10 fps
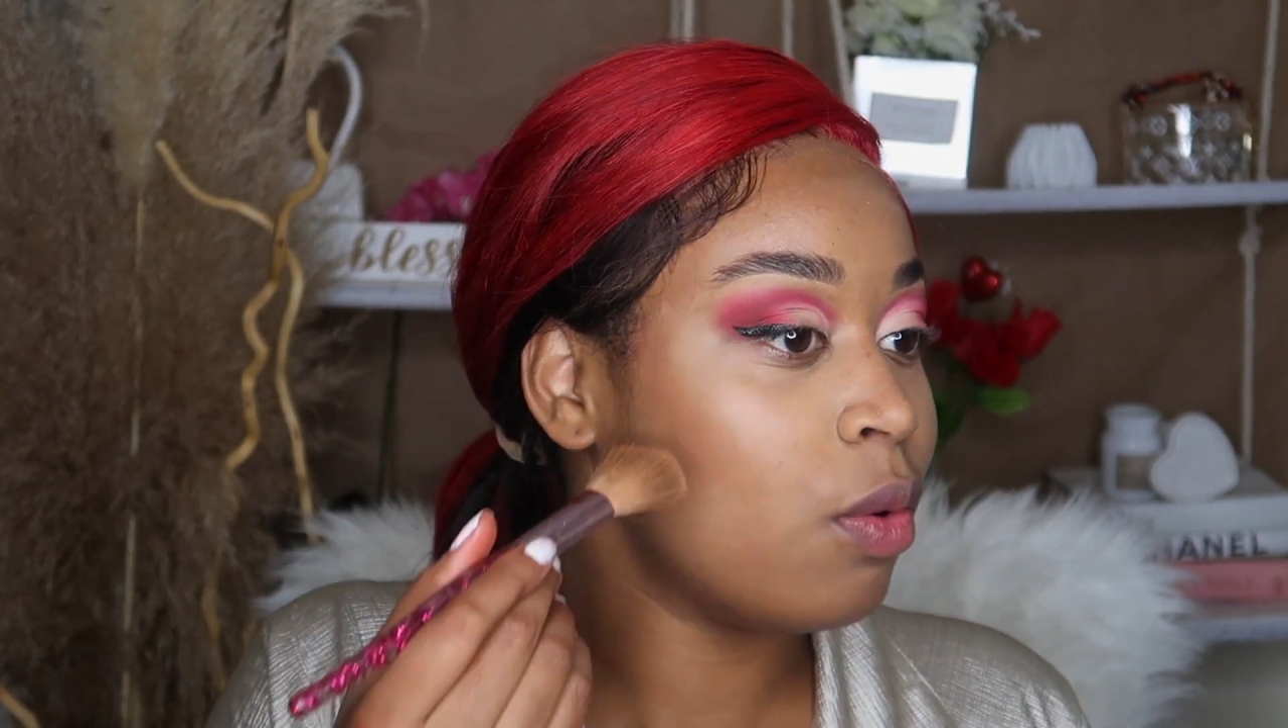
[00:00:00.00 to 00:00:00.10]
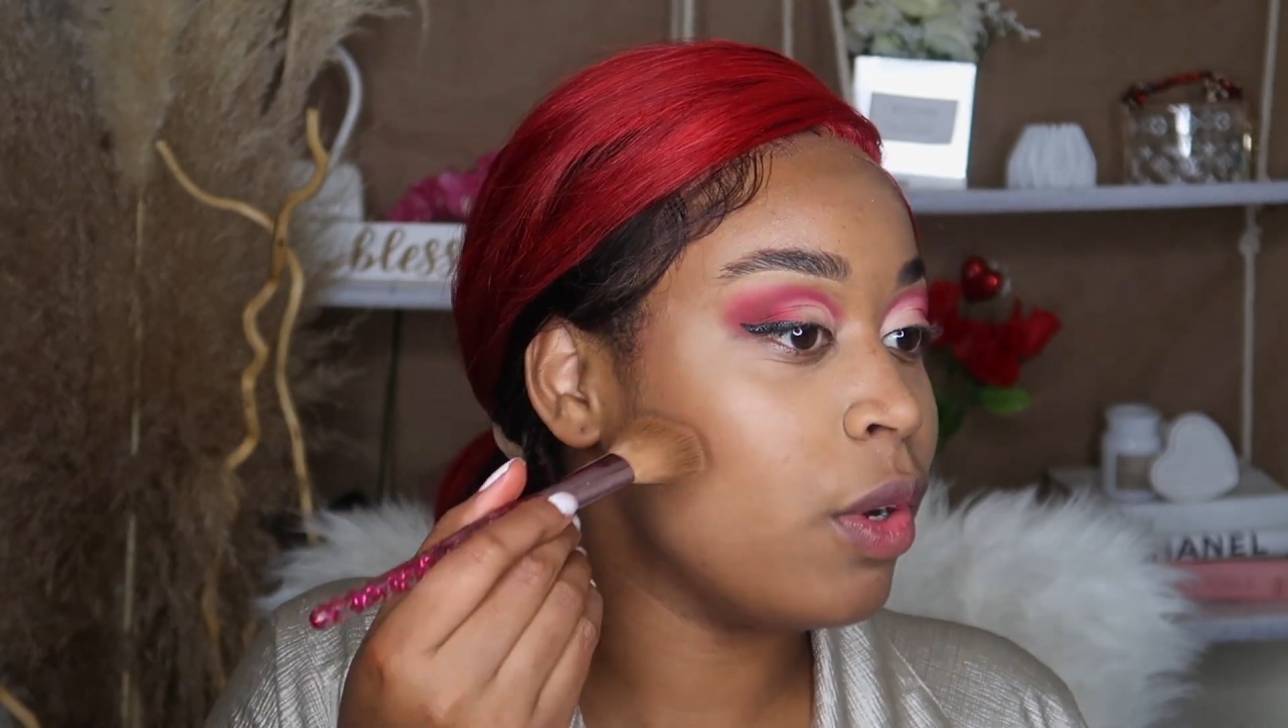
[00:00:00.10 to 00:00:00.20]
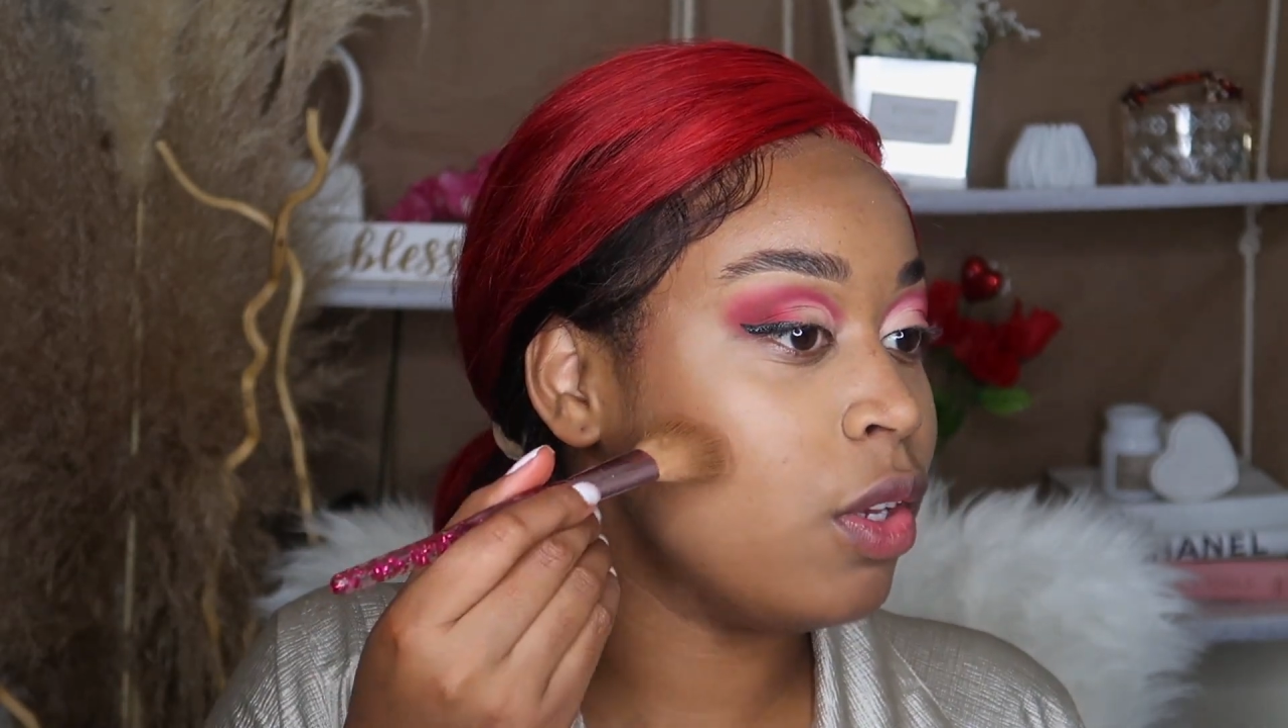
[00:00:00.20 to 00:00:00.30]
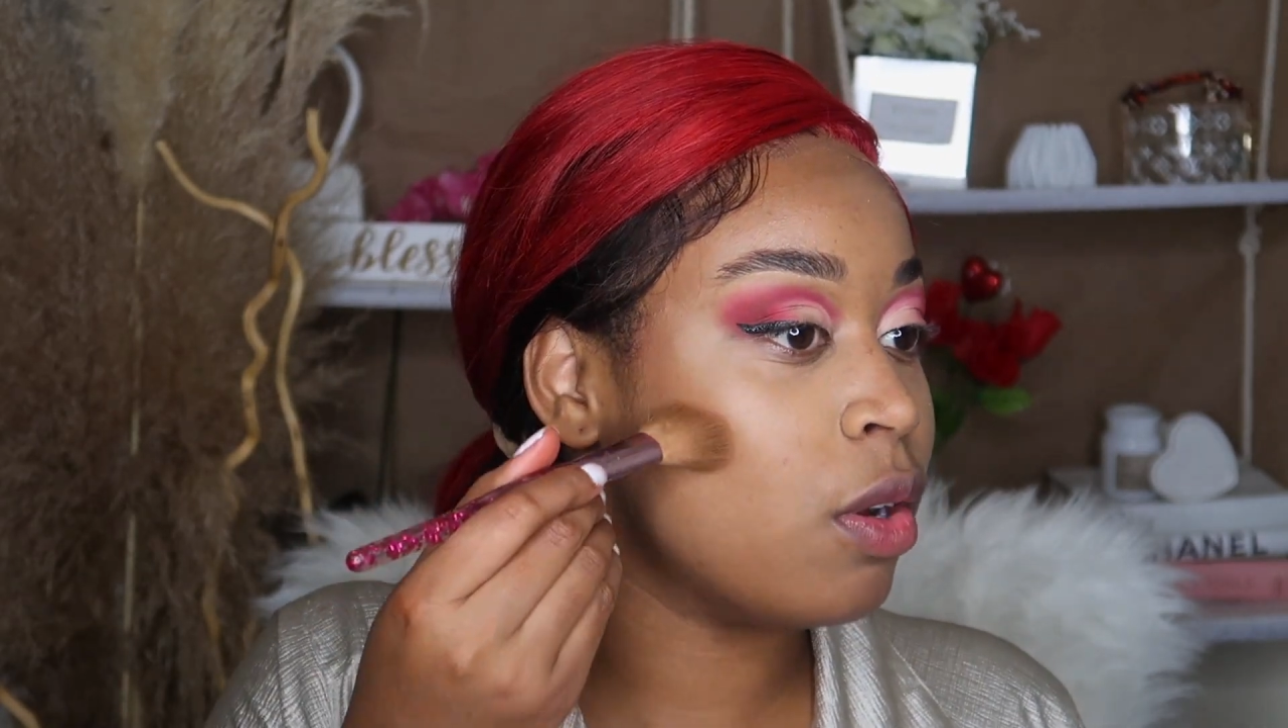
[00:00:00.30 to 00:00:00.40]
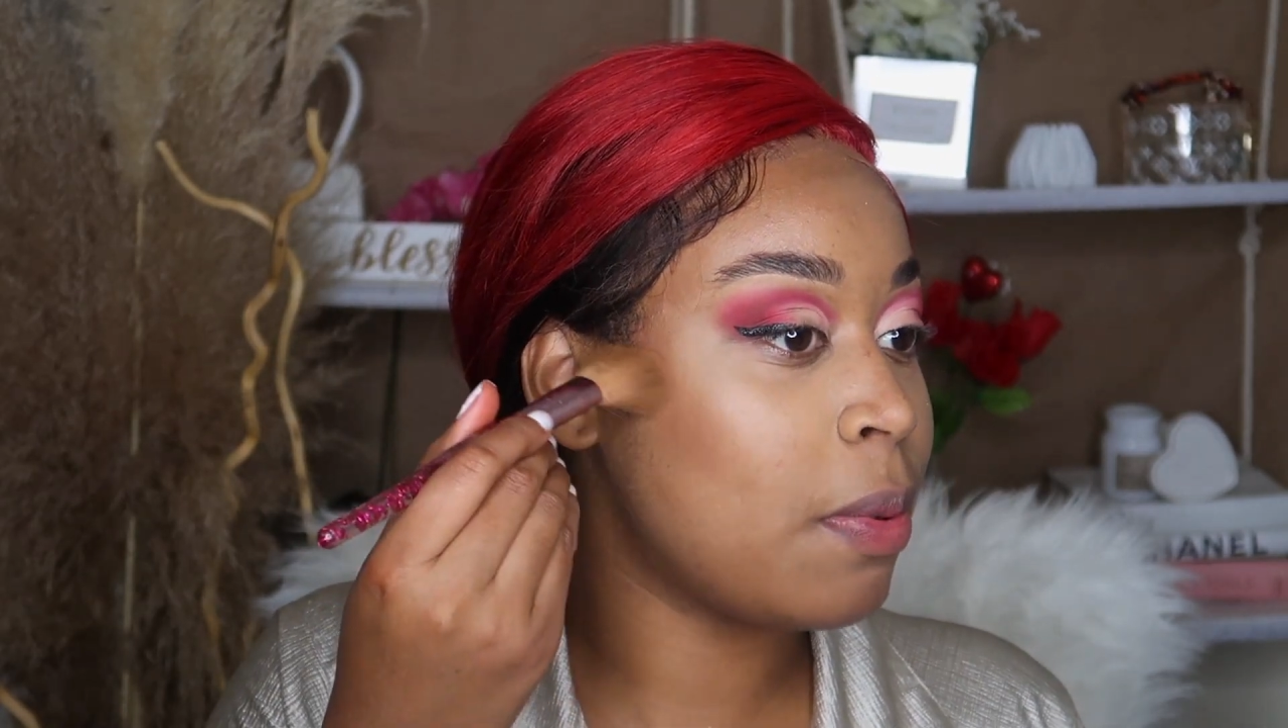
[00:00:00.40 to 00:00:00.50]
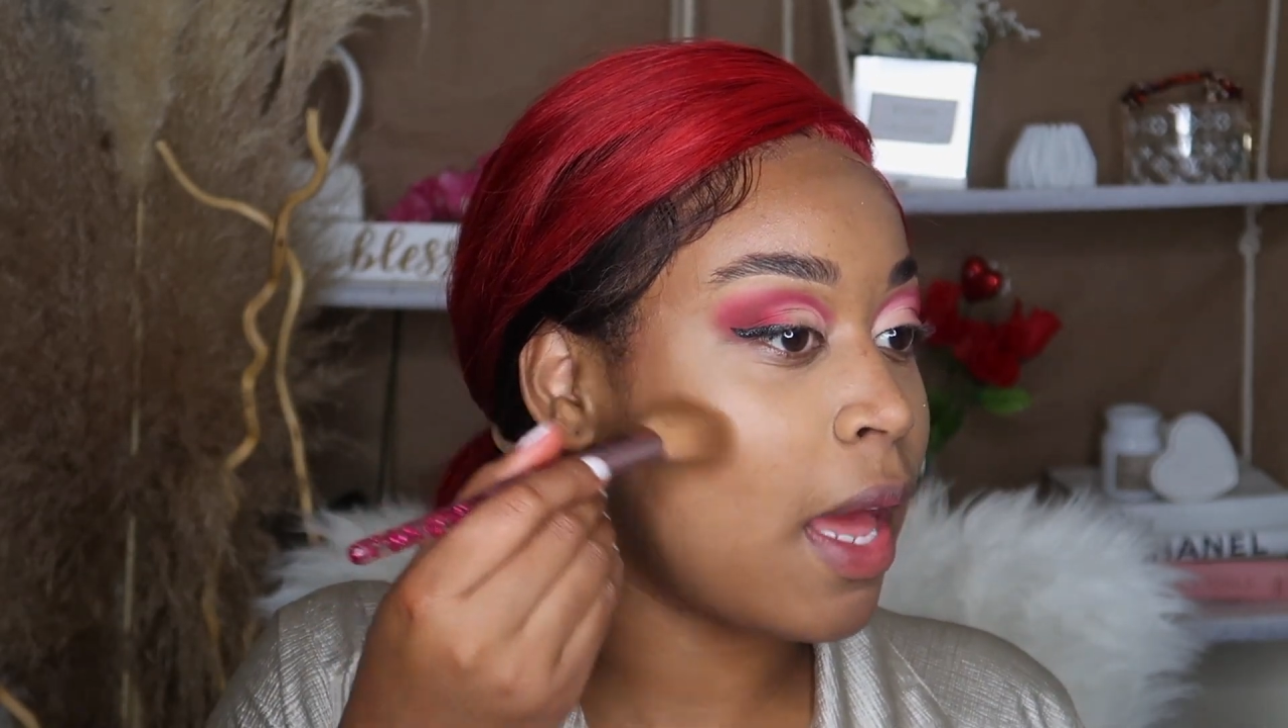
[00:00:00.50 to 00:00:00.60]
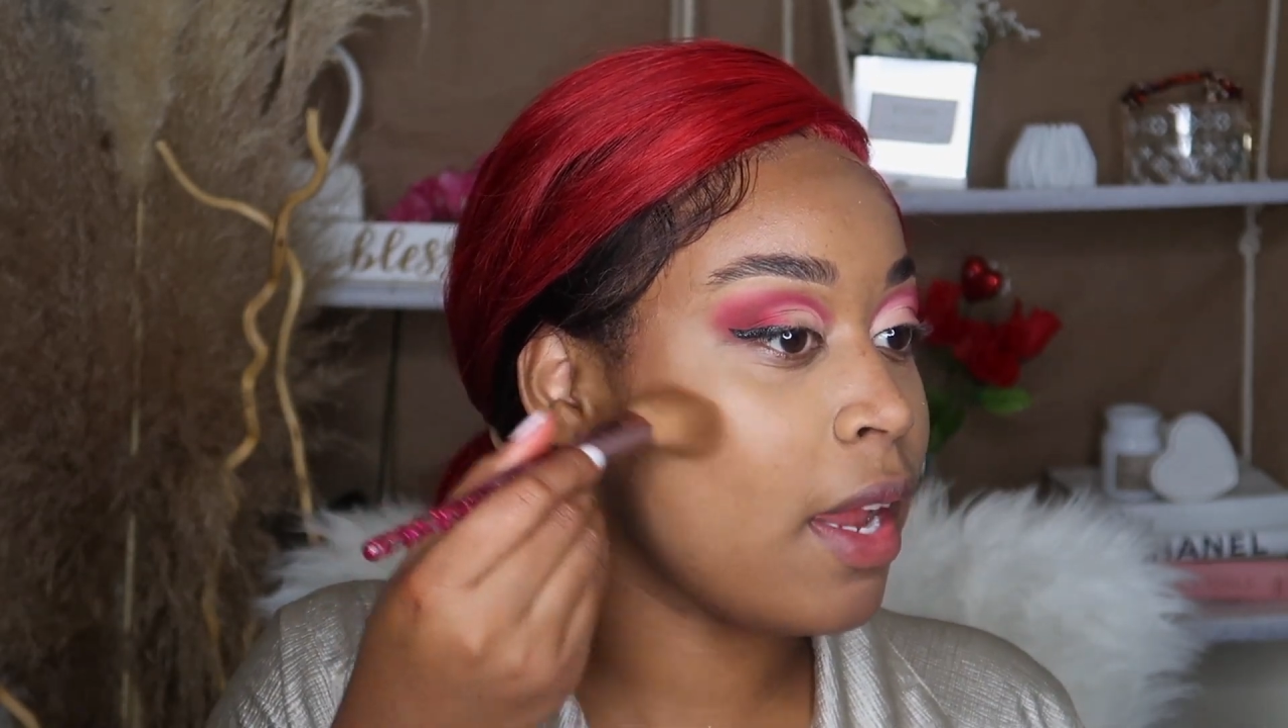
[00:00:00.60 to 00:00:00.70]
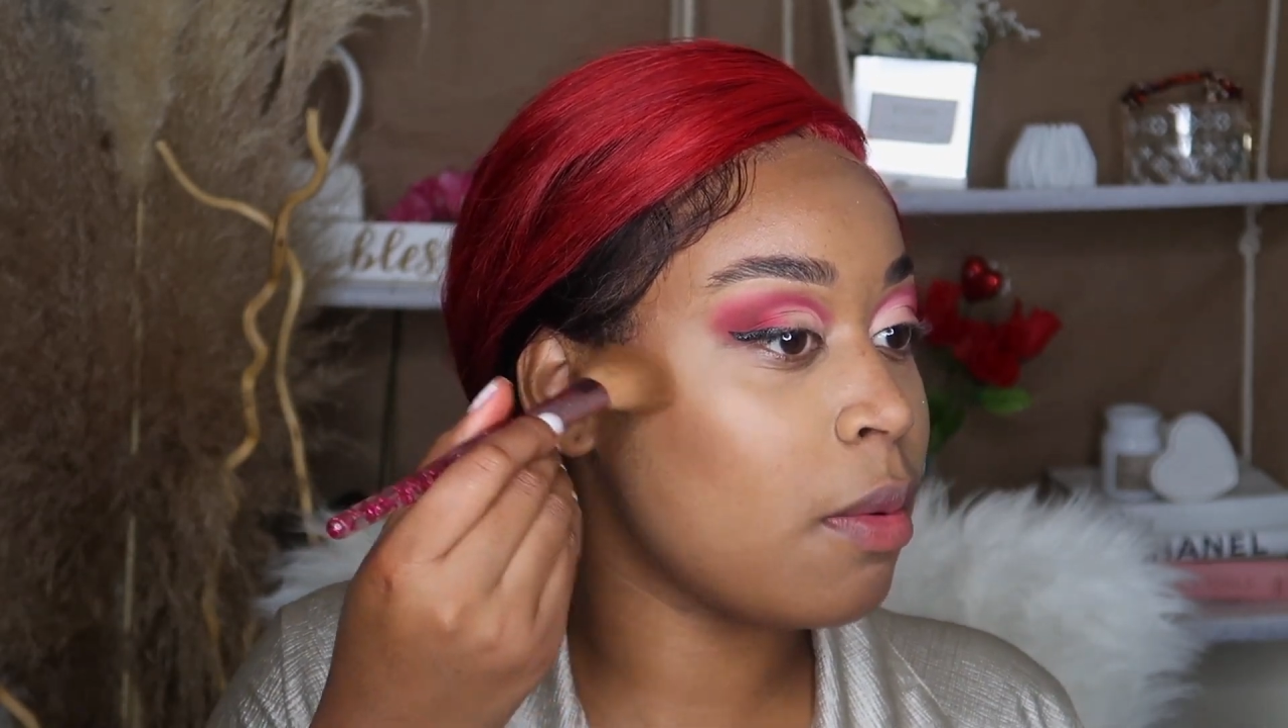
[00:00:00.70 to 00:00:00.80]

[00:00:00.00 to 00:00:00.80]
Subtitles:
when you apply